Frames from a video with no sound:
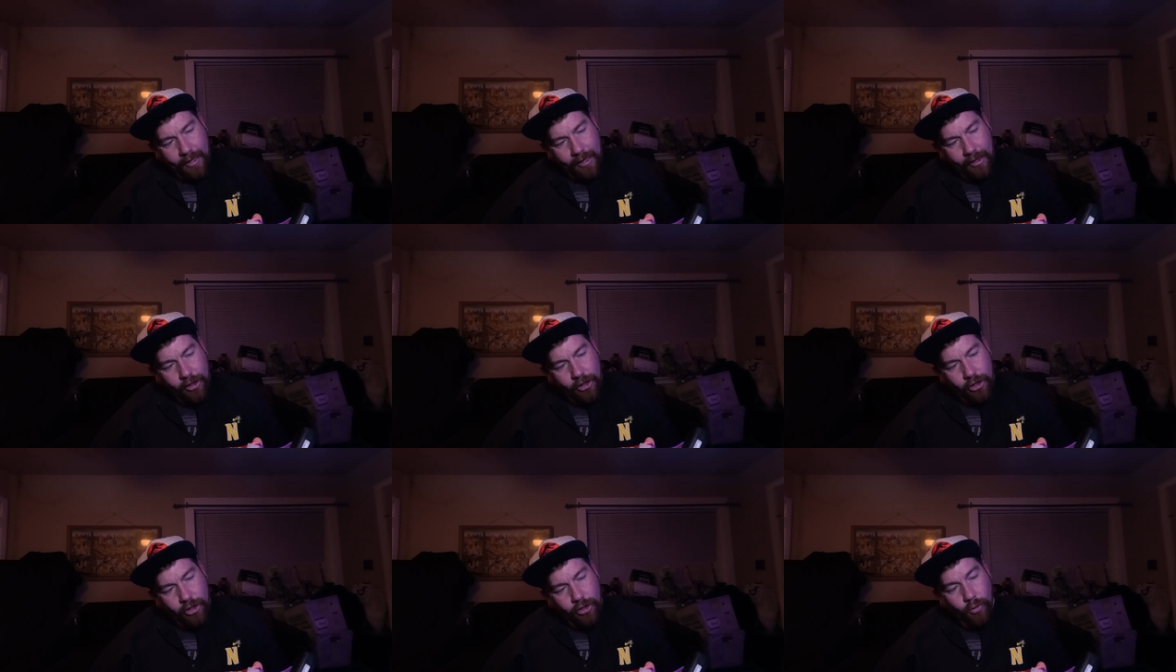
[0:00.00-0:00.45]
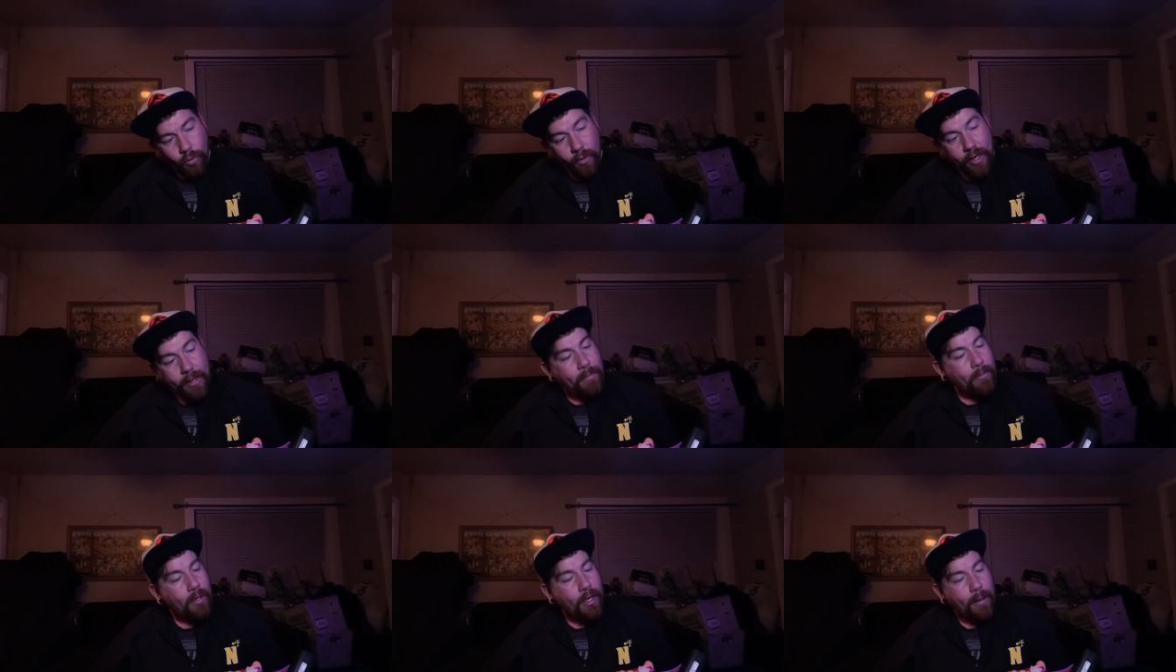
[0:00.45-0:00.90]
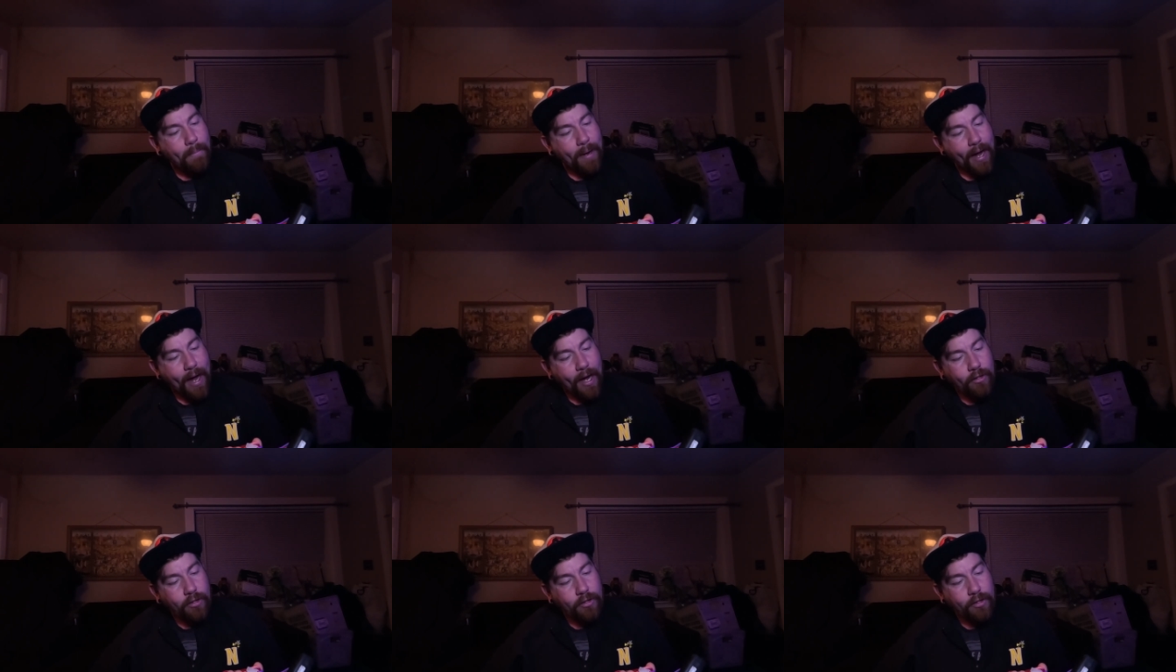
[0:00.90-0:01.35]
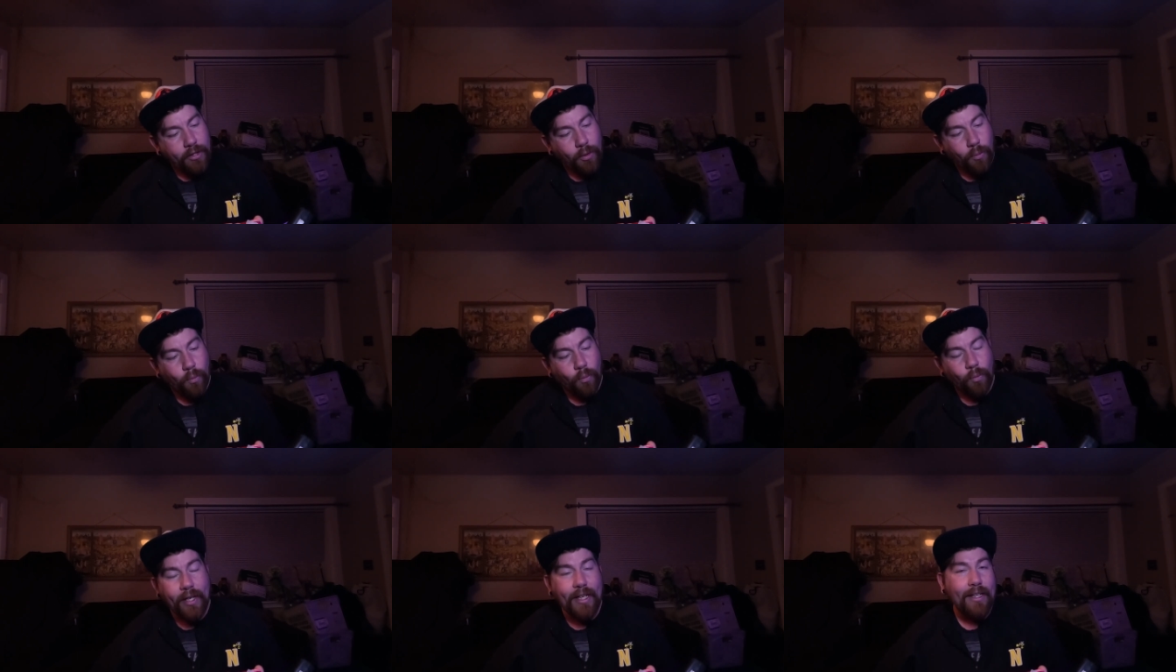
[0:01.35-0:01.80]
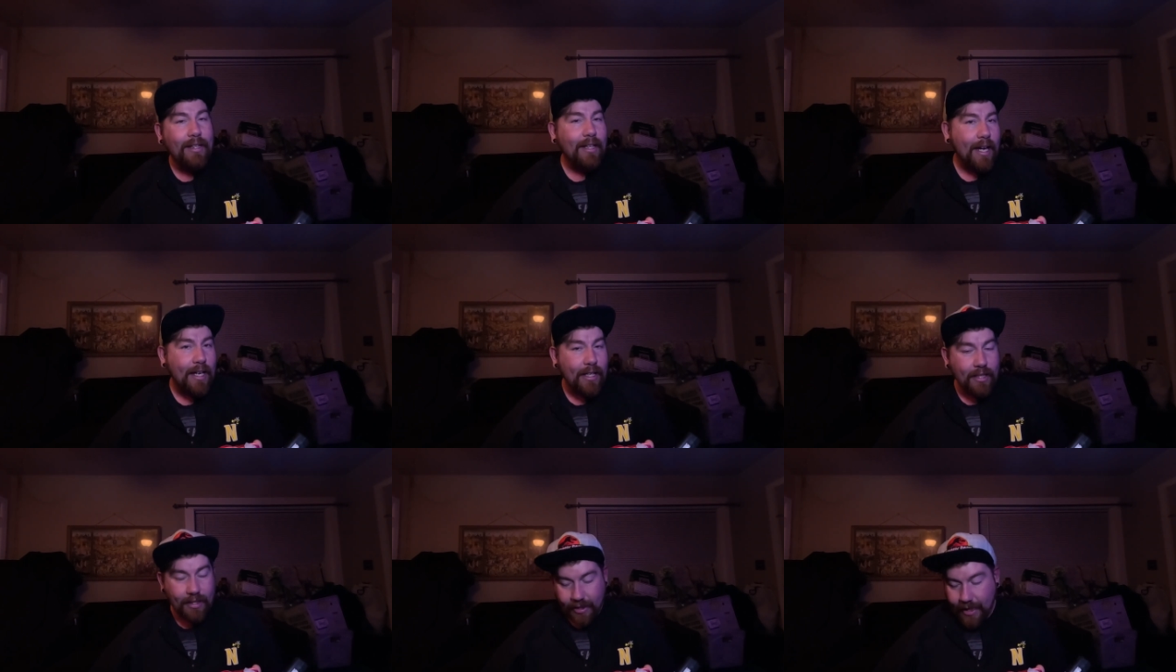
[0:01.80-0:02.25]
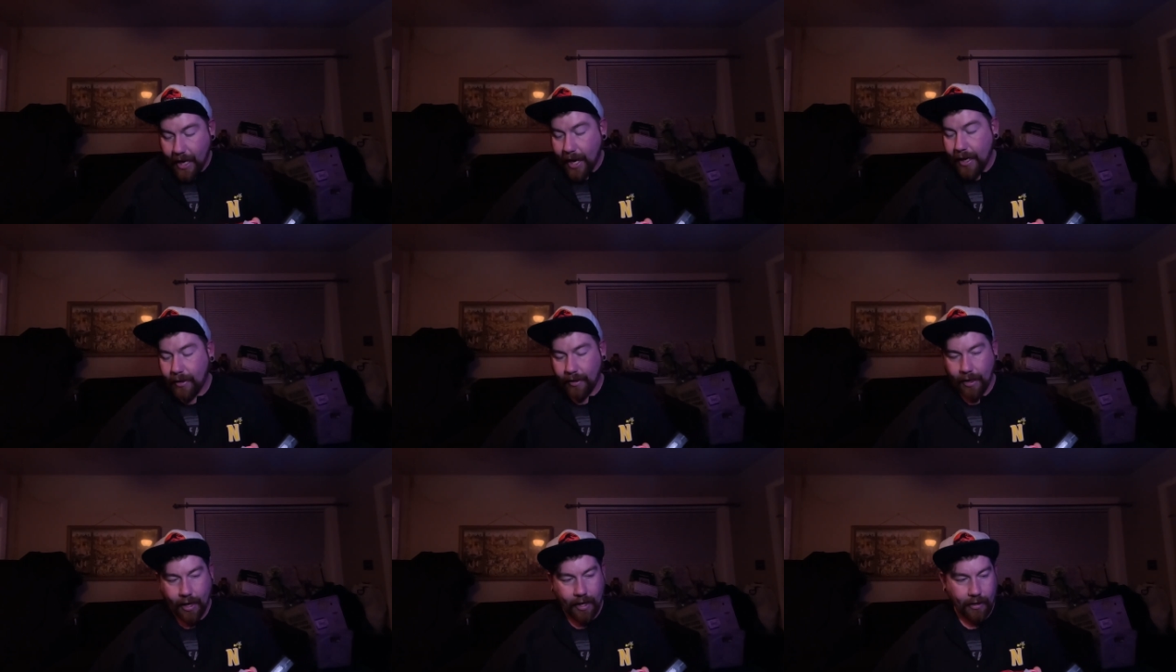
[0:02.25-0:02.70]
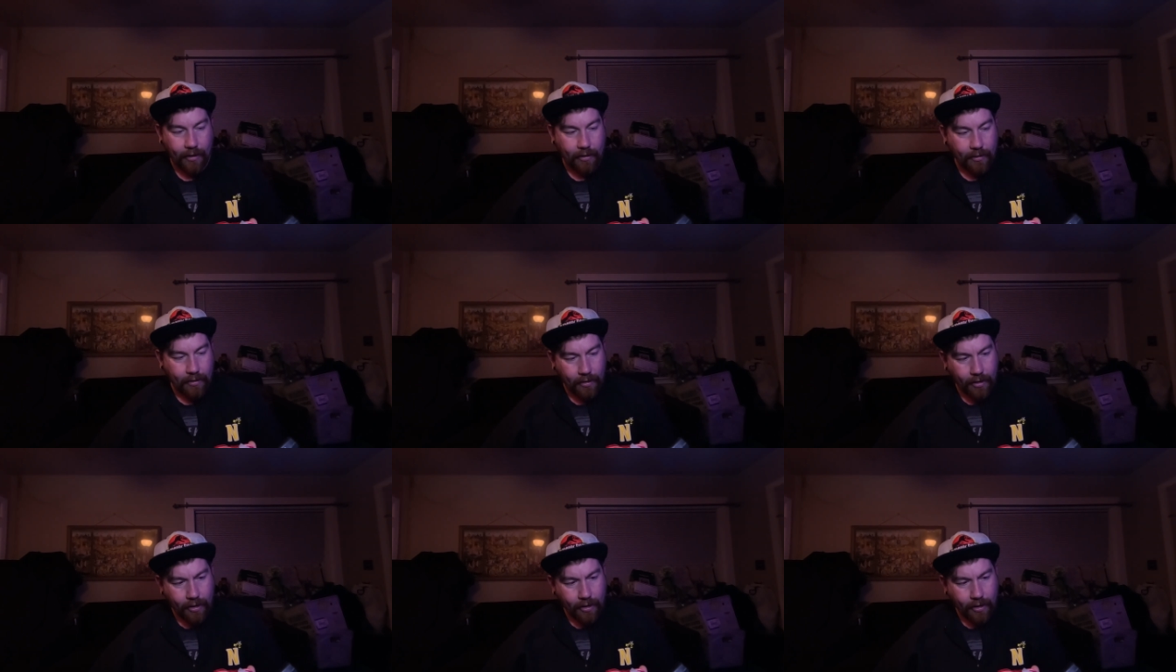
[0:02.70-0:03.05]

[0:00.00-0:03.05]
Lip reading: Extreme Capacity Relay Satellite.